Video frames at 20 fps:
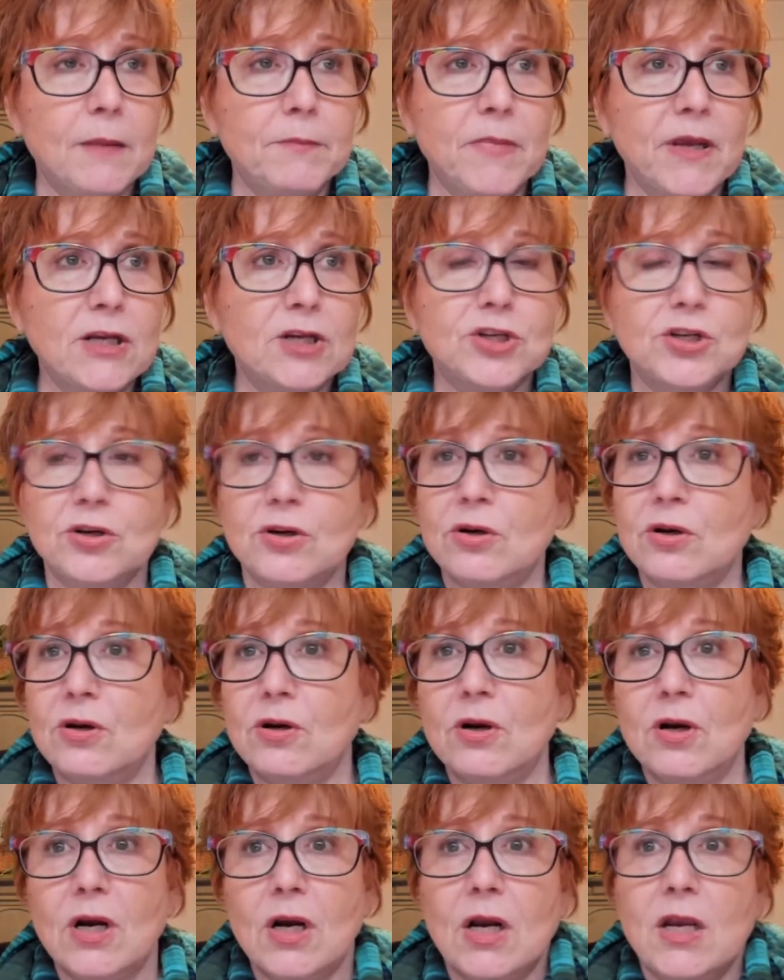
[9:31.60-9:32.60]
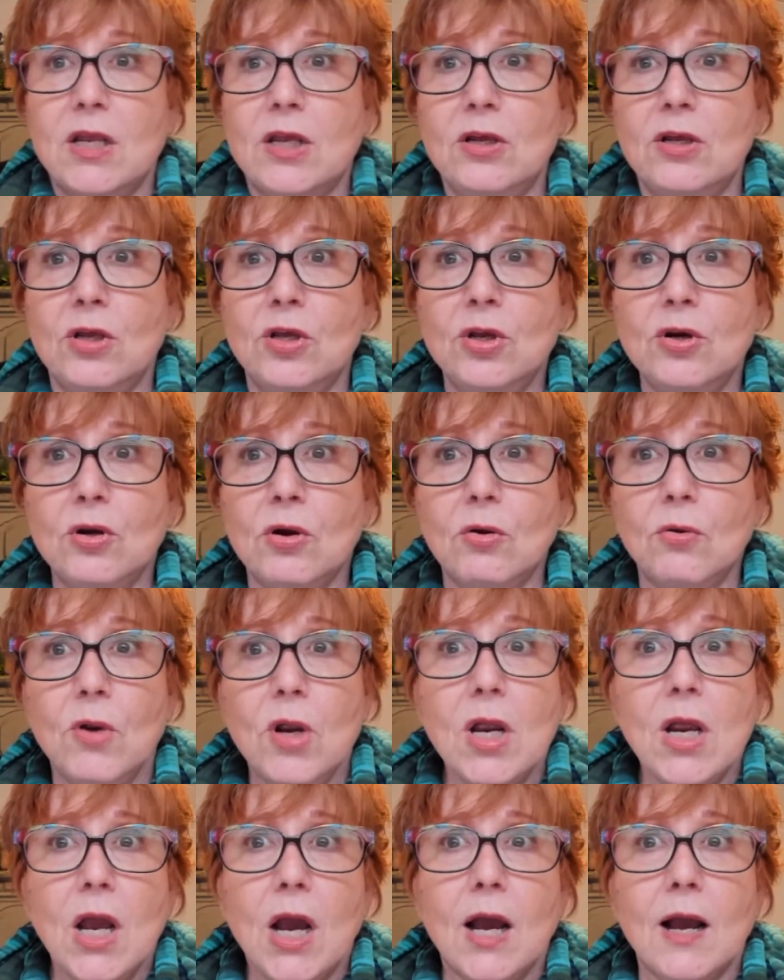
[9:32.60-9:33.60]
Make sure, they
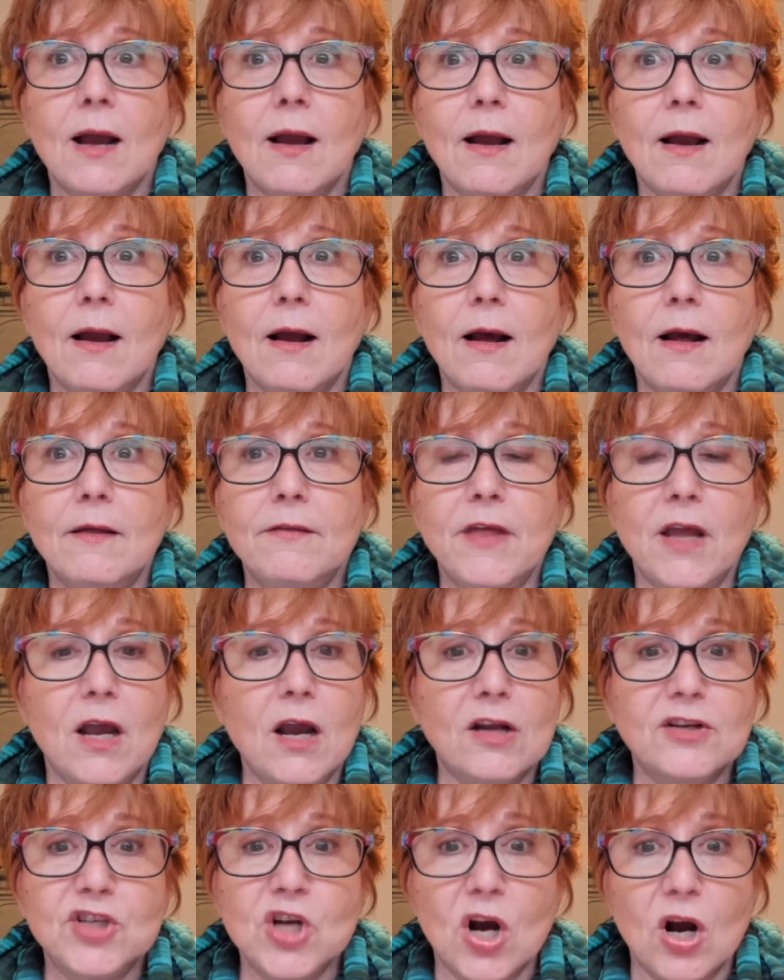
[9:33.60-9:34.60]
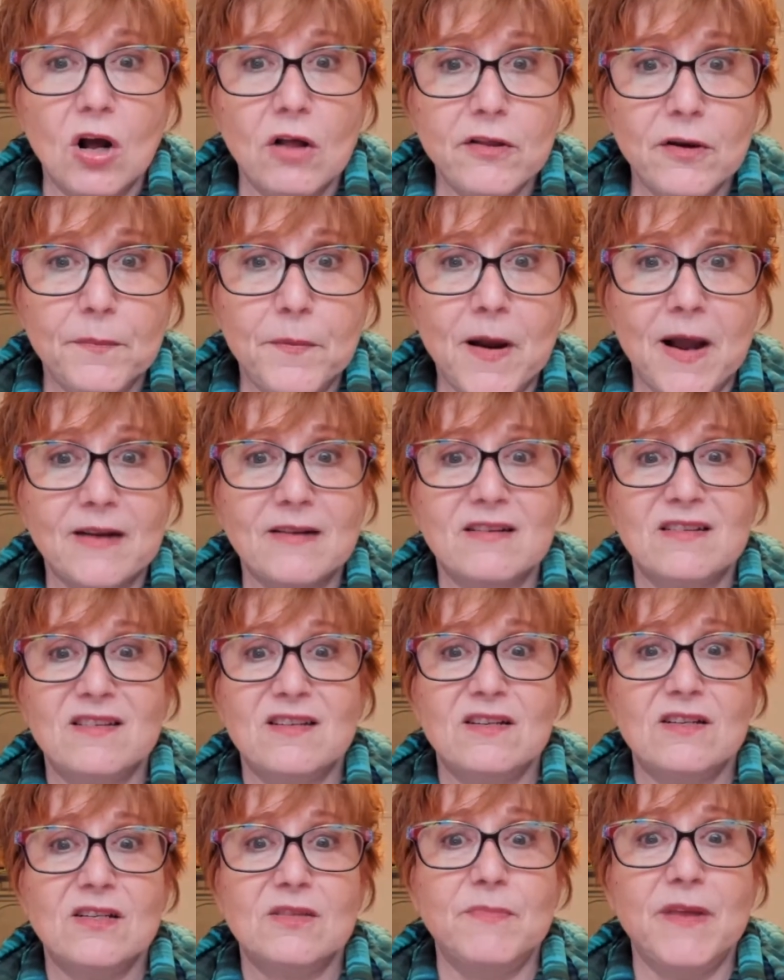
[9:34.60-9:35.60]
got to all their
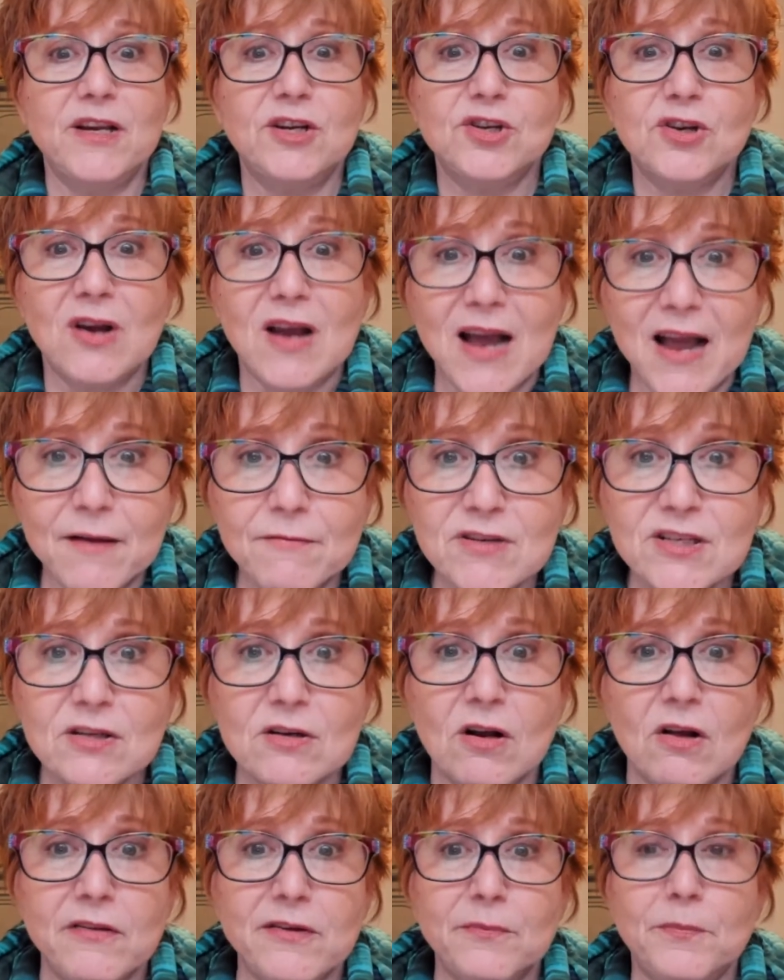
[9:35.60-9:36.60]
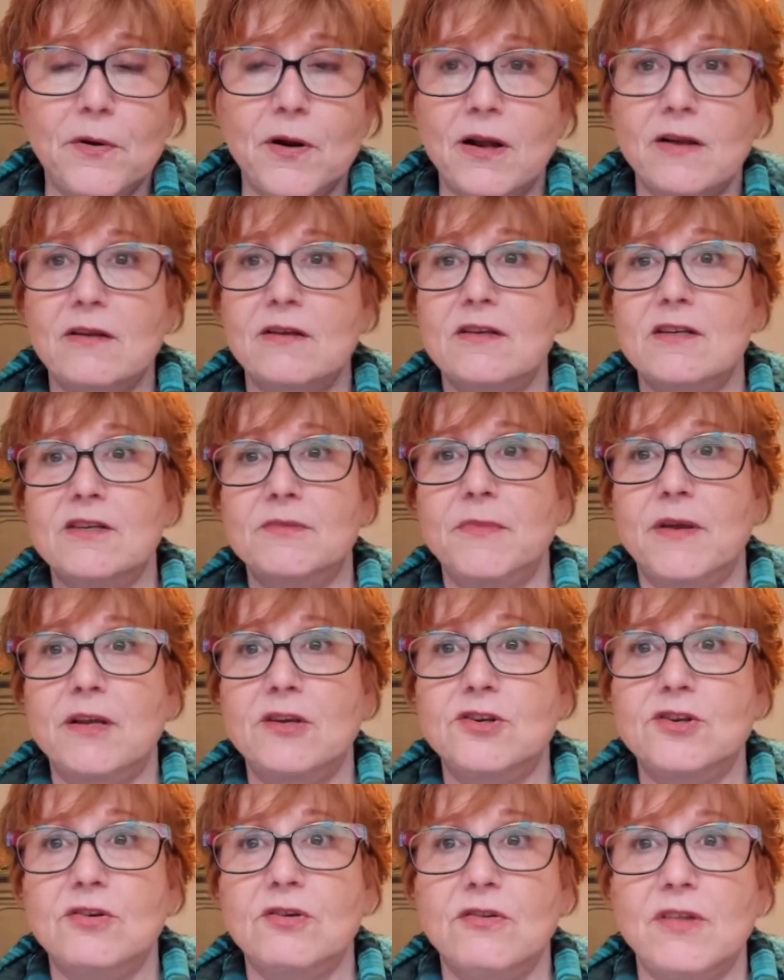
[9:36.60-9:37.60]
practices, make sure I was at all their practices,
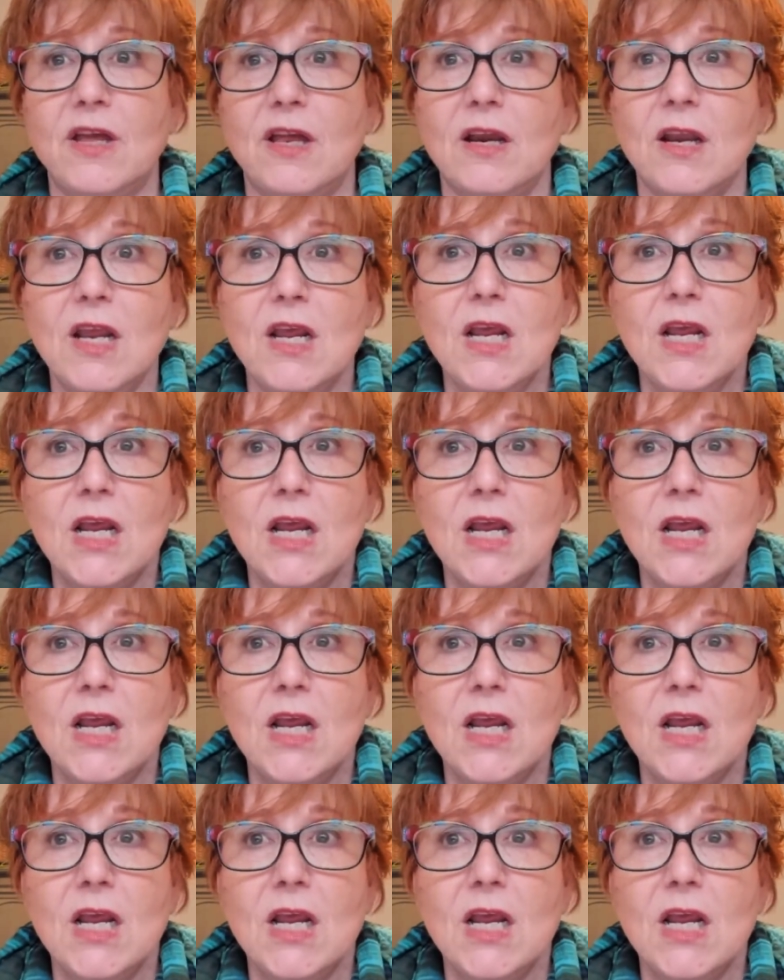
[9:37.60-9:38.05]
make sure that